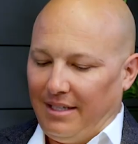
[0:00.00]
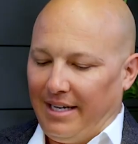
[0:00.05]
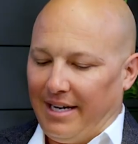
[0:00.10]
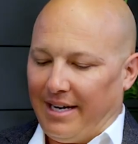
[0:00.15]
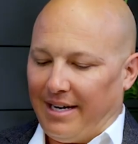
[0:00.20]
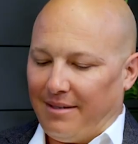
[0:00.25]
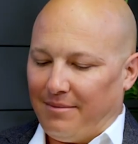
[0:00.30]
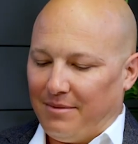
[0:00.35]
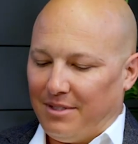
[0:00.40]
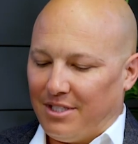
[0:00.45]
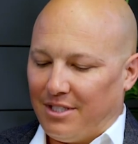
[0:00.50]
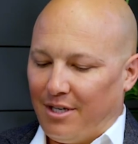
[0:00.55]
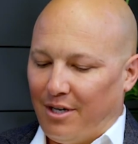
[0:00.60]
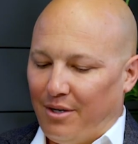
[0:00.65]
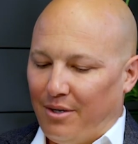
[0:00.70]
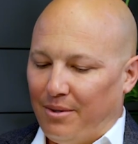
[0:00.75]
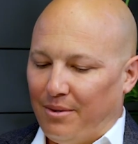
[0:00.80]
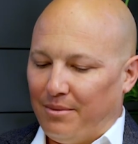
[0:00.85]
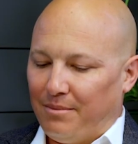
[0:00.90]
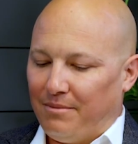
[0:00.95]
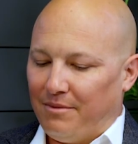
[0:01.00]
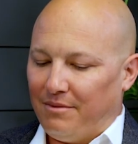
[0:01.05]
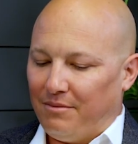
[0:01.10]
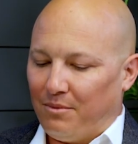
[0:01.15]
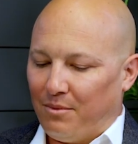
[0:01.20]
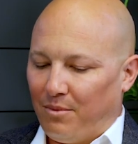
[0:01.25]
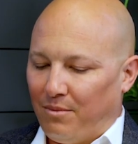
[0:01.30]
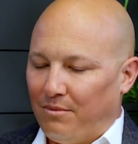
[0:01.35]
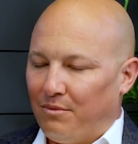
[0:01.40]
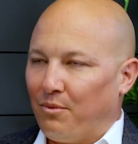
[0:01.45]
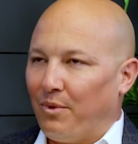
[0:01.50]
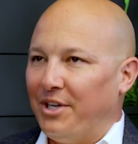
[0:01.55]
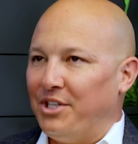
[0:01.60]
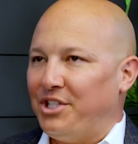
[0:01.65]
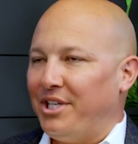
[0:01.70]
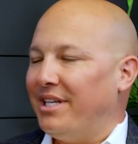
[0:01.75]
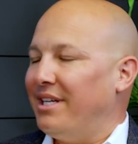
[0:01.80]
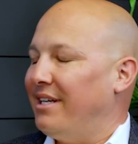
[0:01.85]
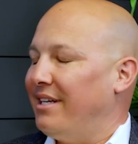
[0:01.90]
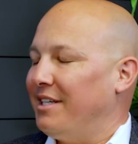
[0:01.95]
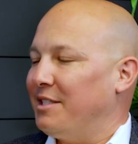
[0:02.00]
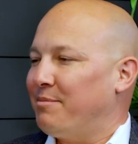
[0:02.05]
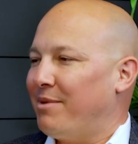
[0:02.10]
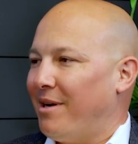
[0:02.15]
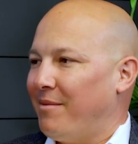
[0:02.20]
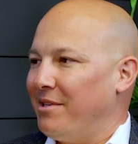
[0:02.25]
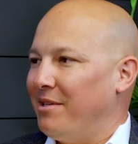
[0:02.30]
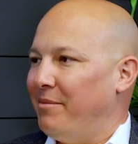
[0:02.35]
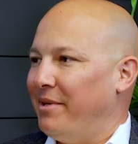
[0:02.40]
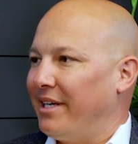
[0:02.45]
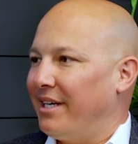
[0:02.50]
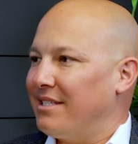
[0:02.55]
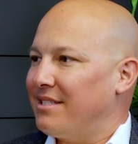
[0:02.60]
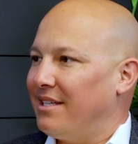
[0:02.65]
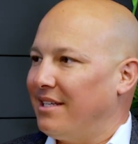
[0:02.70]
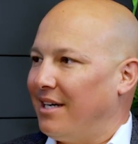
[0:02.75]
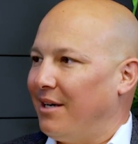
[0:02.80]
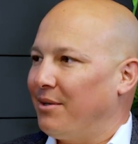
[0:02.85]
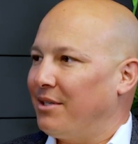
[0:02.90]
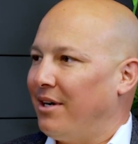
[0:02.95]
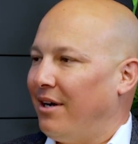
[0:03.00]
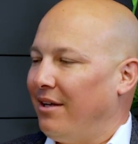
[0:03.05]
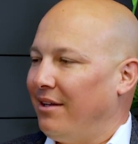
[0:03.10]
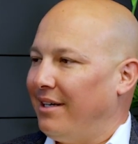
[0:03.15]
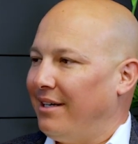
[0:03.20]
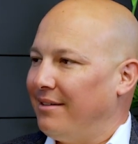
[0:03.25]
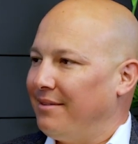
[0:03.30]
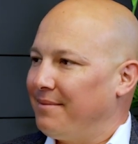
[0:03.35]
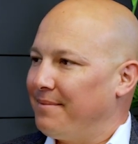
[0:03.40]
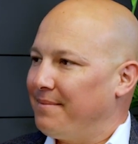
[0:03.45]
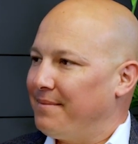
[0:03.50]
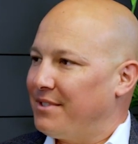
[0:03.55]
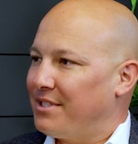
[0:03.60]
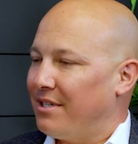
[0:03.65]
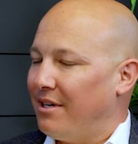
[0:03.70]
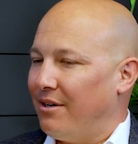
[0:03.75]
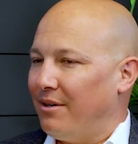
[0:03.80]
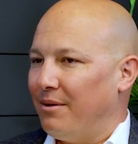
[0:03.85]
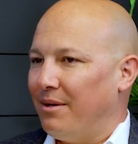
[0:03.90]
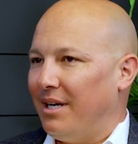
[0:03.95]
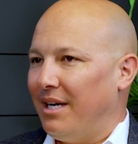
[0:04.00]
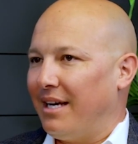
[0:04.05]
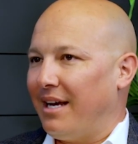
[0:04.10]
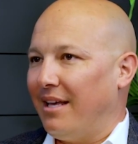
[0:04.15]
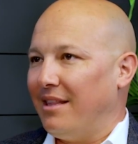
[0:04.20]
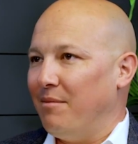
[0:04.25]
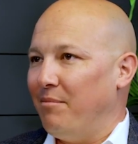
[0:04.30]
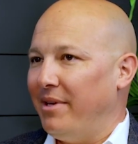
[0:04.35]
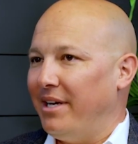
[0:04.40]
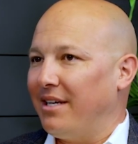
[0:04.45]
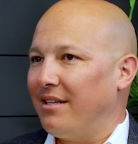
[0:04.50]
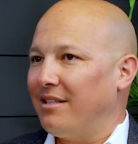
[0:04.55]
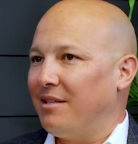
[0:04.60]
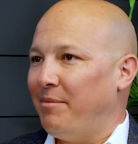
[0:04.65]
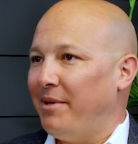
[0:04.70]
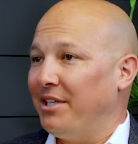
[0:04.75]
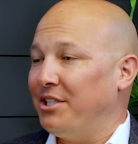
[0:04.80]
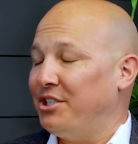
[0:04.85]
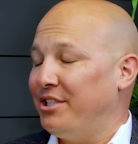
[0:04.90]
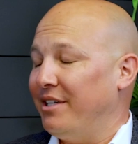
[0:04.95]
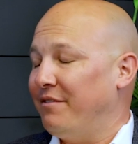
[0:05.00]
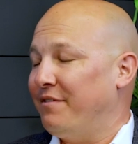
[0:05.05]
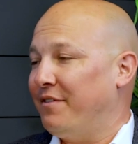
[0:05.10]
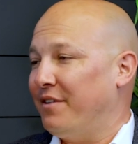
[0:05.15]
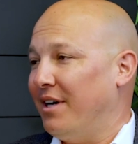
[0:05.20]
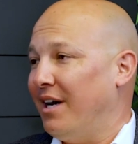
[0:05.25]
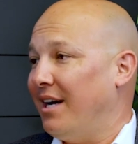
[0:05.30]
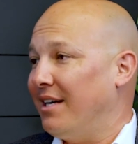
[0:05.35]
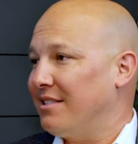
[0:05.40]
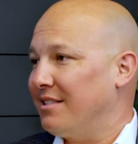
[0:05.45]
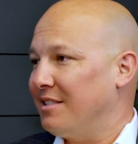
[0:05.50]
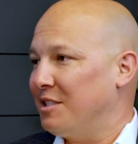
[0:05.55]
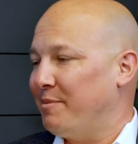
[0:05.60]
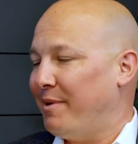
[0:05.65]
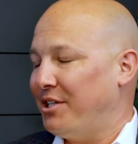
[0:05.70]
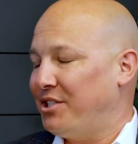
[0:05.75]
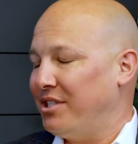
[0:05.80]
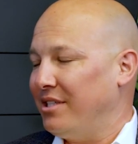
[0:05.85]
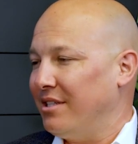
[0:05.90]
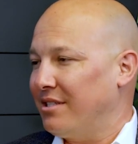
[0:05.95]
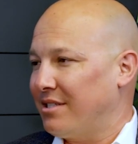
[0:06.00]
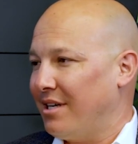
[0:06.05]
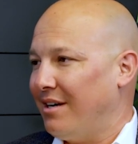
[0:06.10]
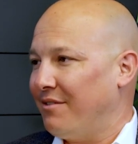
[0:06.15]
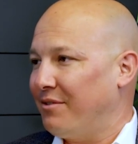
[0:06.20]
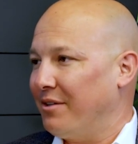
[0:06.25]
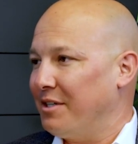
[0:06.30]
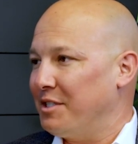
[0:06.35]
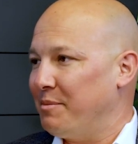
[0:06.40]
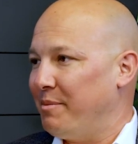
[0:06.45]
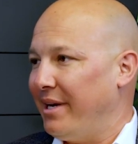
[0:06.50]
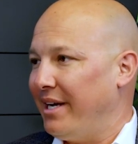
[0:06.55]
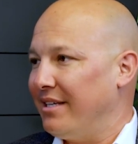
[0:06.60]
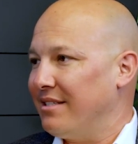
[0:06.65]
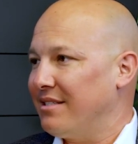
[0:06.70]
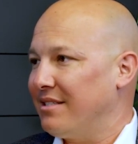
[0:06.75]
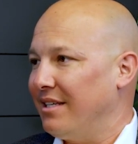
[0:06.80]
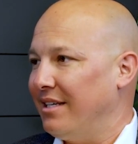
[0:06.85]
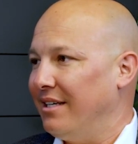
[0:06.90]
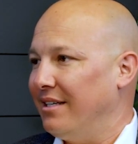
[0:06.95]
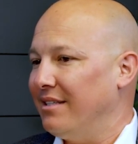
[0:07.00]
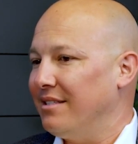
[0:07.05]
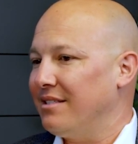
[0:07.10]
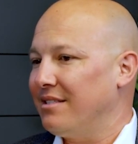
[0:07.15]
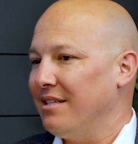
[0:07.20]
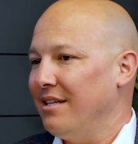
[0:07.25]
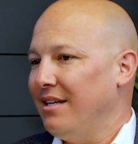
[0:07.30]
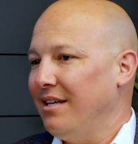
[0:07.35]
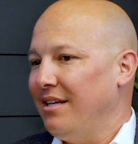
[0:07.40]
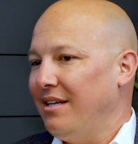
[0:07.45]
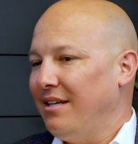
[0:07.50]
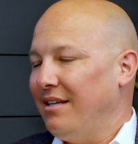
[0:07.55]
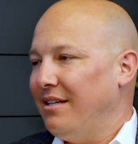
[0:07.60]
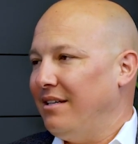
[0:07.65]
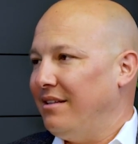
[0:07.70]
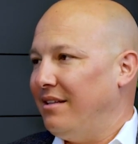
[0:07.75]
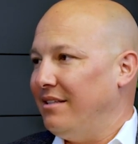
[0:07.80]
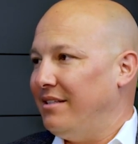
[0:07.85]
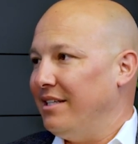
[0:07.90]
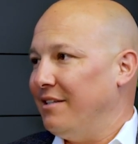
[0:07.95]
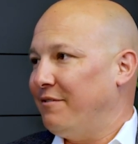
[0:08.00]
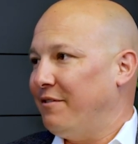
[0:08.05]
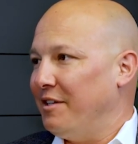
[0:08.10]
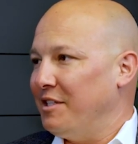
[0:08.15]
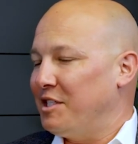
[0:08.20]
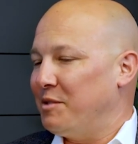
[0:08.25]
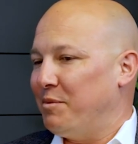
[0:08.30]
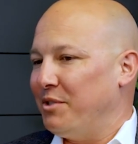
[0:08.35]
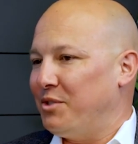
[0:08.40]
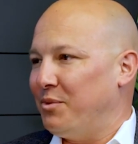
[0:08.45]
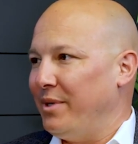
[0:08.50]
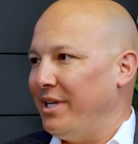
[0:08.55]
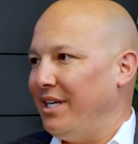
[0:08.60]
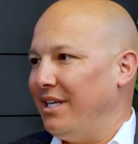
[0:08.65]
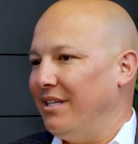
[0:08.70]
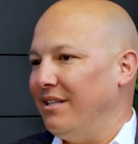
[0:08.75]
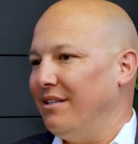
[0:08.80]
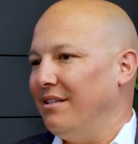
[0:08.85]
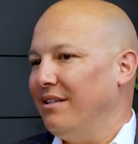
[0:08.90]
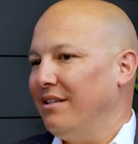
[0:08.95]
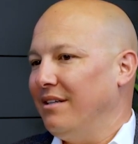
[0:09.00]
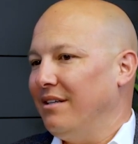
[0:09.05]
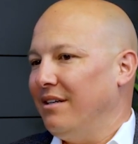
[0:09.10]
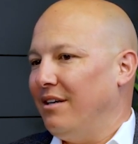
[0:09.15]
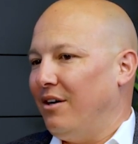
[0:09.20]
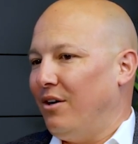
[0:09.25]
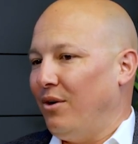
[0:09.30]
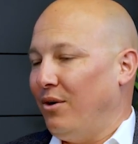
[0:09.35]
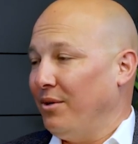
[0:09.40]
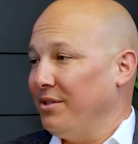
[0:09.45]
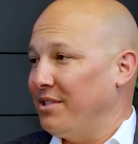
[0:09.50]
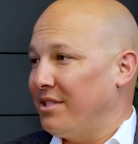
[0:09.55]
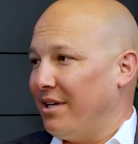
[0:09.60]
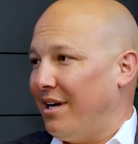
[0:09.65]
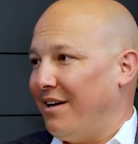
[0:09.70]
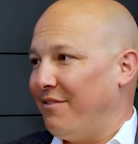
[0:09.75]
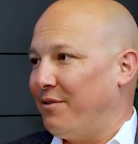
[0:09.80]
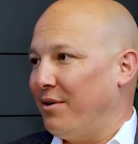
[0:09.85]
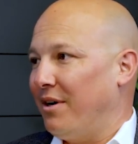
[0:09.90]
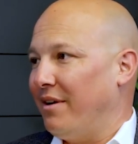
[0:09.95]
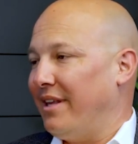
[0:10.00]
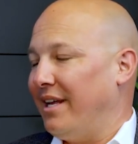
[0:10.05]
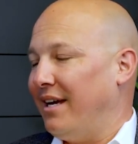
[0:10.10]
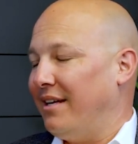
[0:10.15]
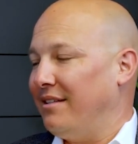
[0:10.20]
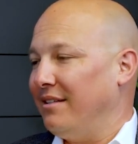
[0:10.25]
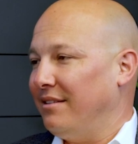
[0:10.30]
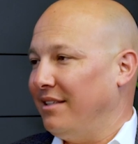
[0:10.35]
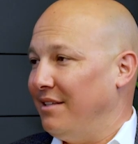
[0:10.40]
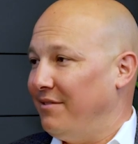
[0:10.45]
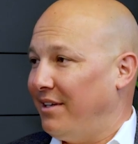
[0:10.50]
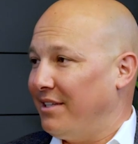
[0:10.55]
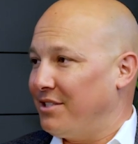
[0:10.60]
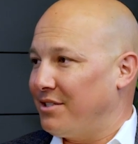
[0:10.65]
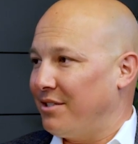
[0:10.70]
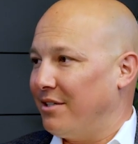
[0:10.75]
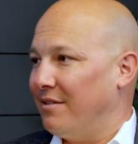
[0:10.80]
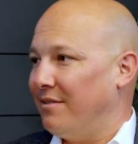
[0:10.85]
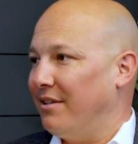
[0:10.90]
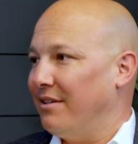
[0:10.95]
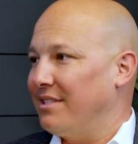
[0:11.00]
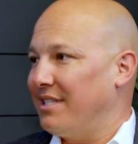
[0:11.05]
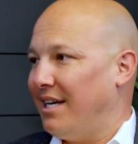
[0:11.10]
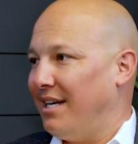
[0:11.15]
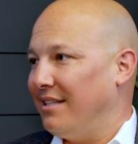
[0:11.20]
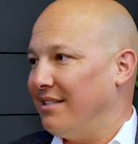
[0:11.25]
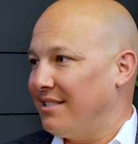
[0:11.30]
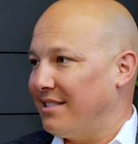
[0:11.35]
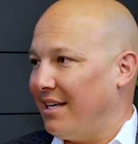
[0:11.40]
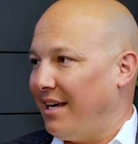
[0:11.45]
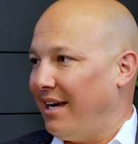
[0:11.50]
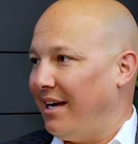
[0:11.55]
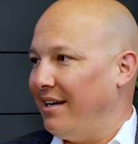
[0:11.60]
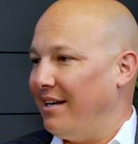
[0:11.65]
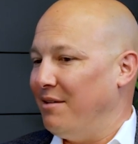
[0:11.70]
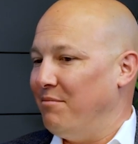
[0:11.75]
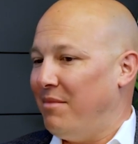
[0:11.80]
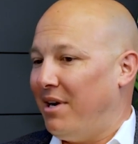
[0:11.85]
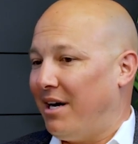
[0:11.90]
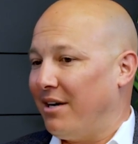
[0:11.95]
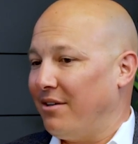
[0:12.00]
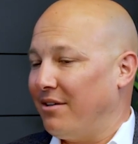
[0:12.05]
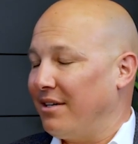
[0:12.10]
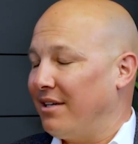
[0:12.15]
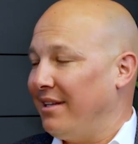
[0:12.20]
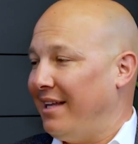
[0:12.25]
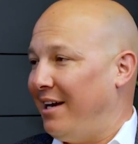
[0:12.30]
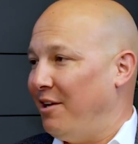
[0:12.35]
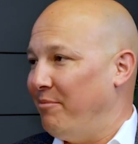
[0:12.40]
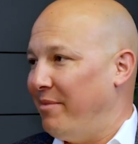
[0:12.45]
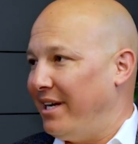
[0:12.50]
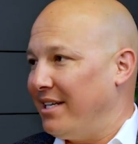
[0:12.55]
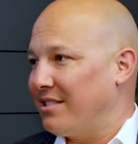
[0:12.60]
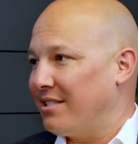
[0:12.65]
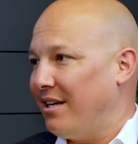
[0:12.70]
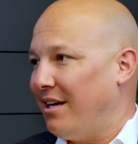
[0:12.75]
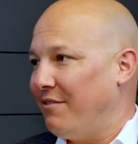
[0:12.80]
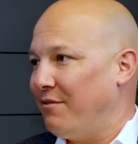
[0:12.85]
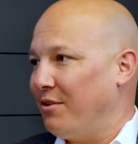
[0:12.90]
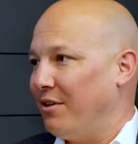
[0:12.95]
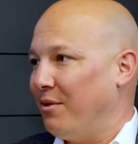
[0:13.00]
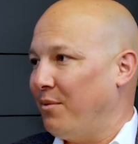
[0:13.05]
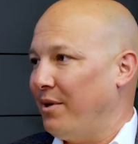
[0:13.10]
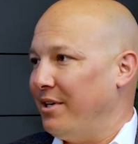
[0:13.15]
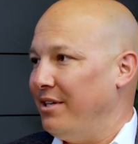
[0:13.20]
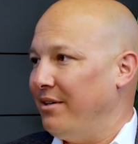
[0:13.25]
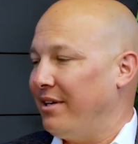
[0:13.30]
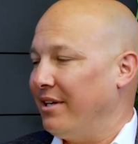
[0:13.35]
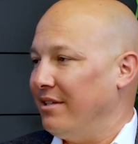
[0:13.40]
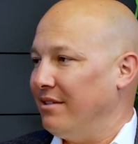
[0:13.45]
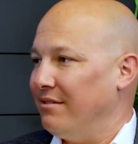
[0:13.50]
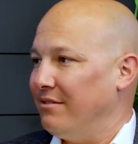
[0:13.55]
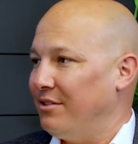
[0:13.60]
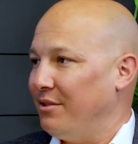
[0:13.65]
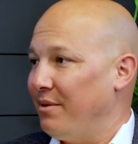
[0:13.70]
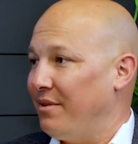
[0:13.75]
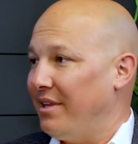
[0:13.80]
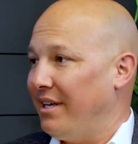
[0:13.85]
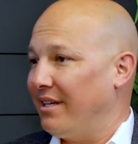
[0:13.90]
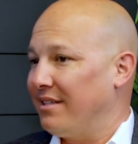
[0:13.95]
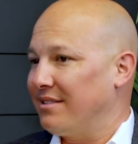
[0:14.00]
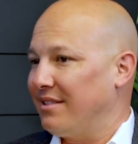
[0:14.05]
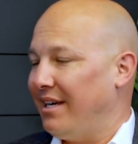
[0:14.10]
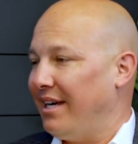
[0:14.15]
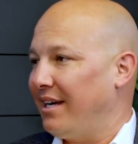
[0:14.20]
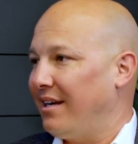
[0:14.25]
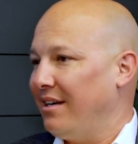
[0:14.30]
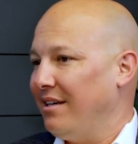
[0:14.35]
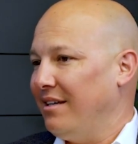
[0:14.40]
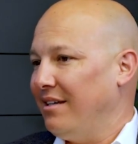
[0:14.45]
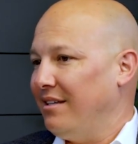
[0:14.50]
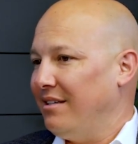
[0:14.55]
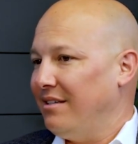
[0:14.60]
Yeah, so rigidity is probably the biggest thing I would call out. So again, the big shift for us, especially in the software space, is the difference between old software that had to live on servers on site and modern cloud-based software where you can do things like,